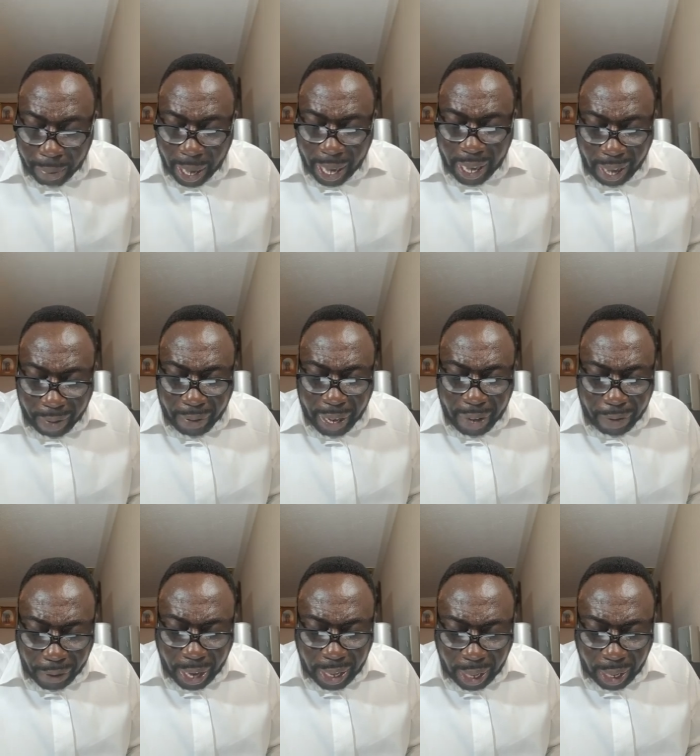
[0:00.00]
my heavenly
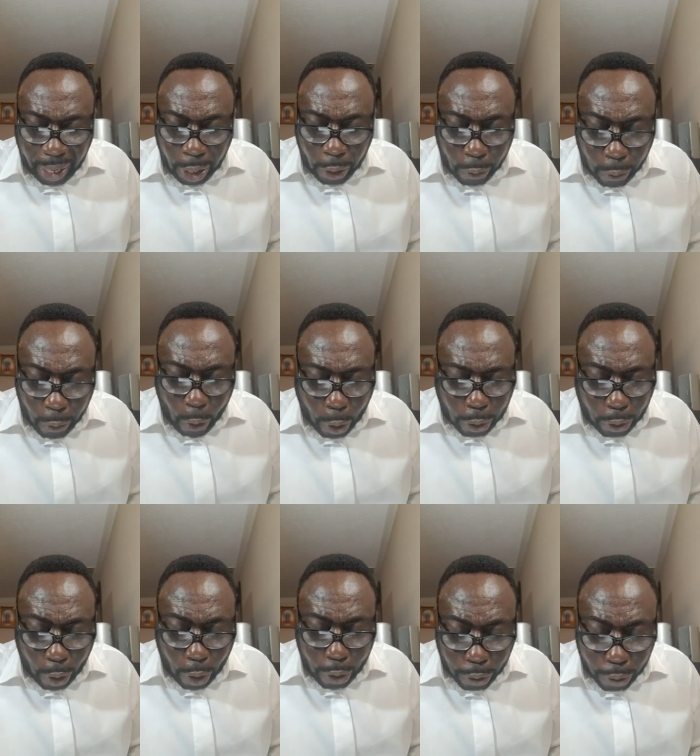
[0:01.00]
Father do
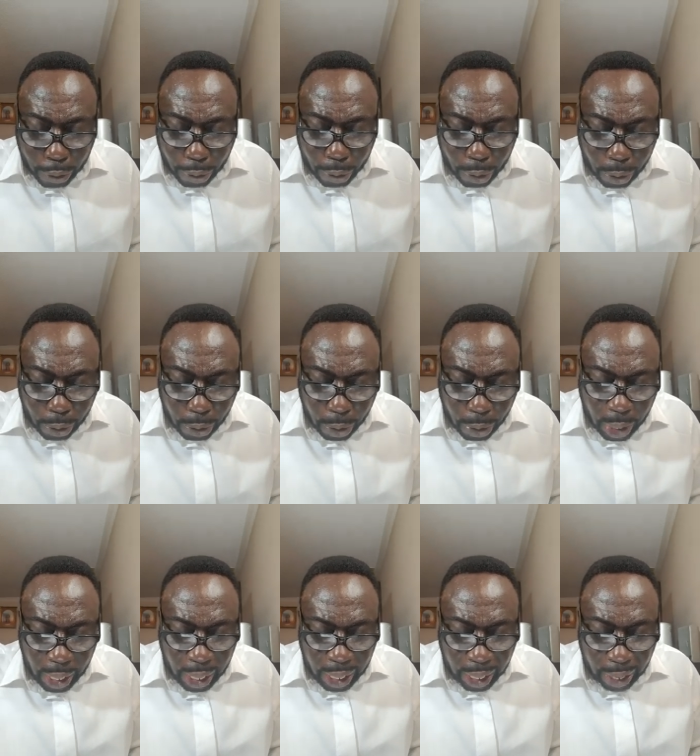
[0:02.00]
also unto you,
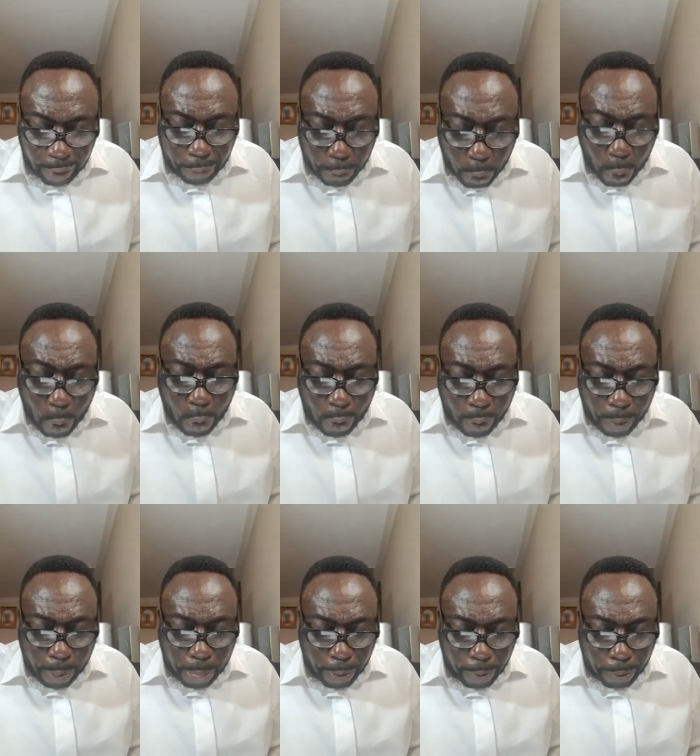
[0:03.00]
if you
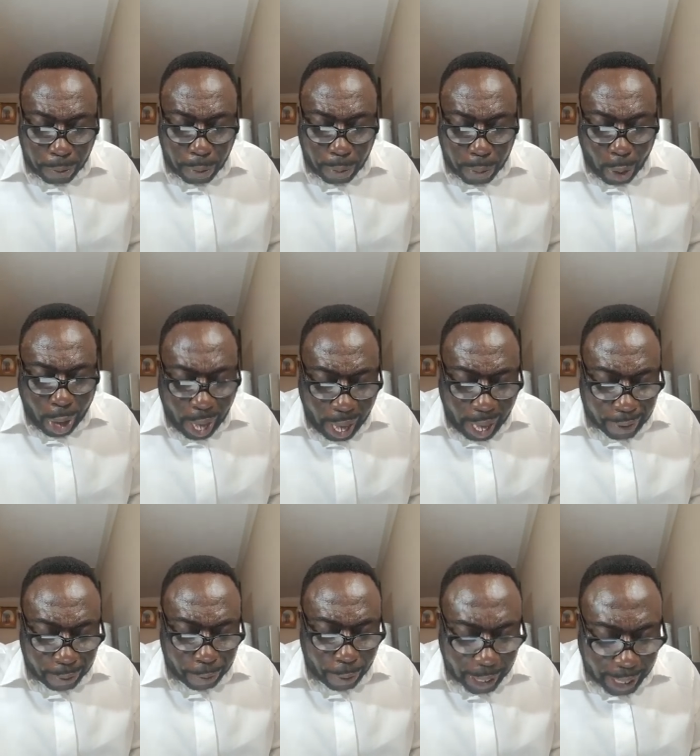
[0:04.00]
from your heart
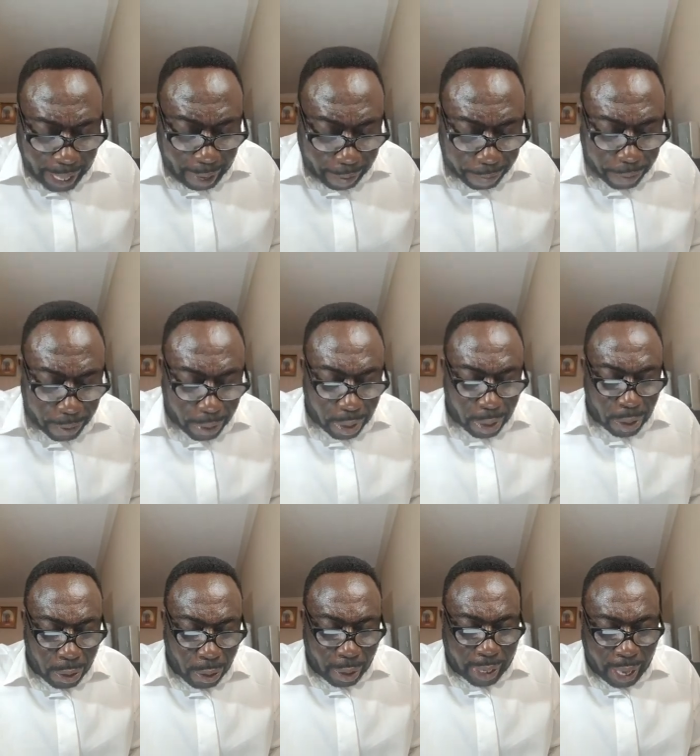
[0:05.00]
forgive
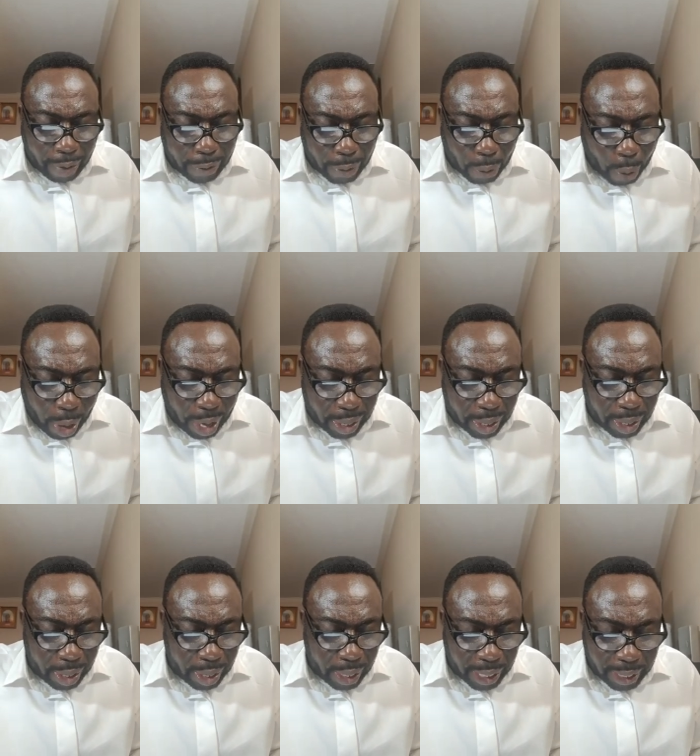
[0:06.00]
not everyone
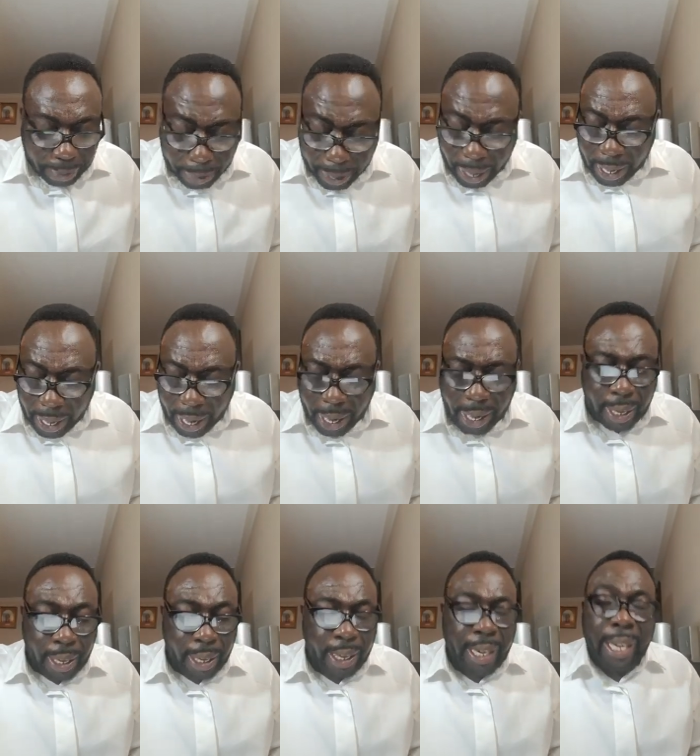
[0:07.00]
his brother
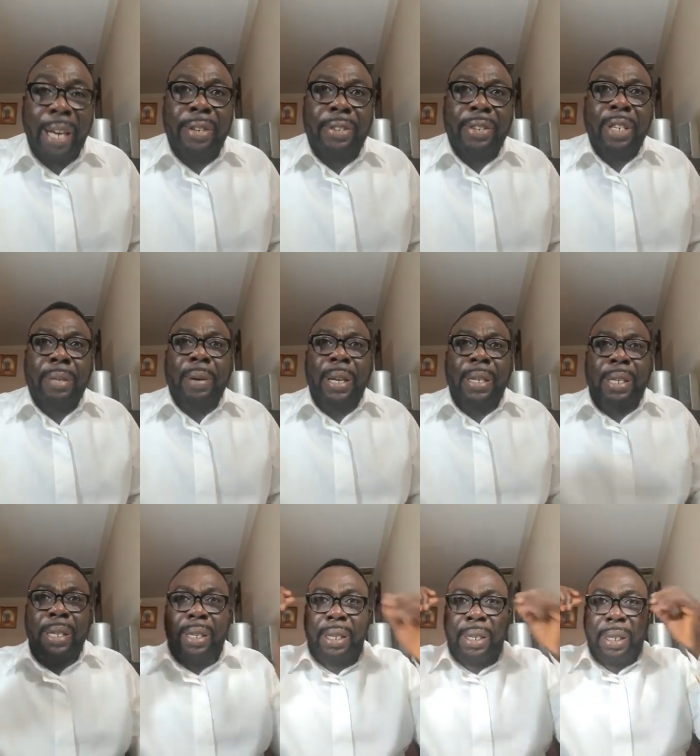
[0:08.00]
their
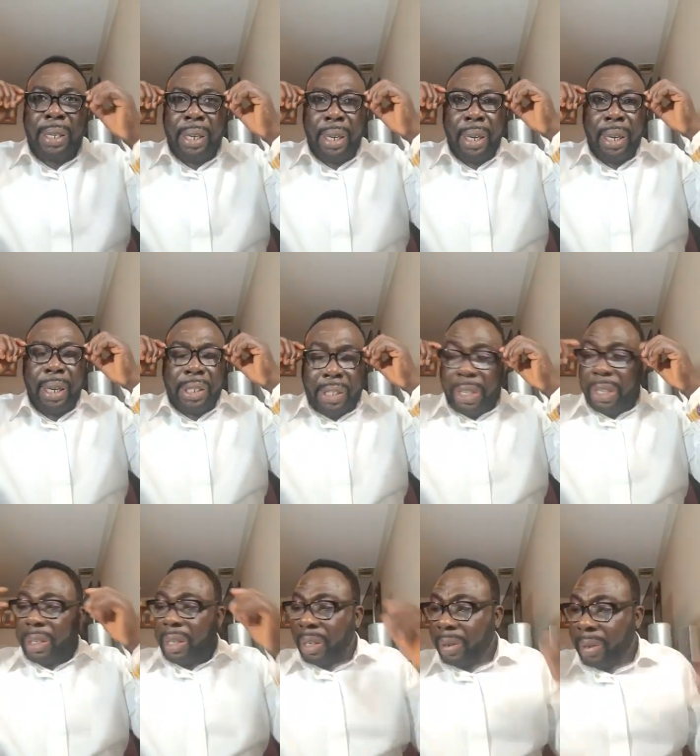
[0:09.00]
trespasses.
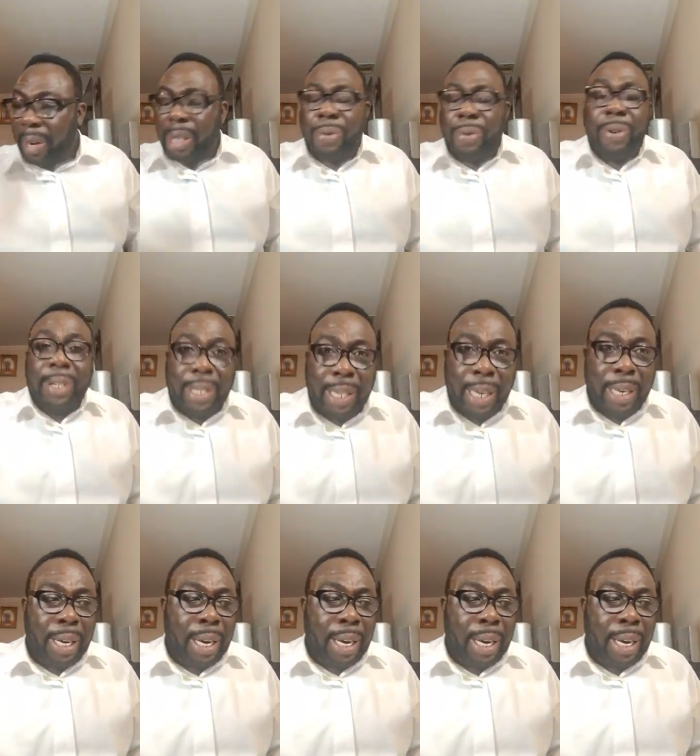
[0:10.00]
Jesus Christ was telling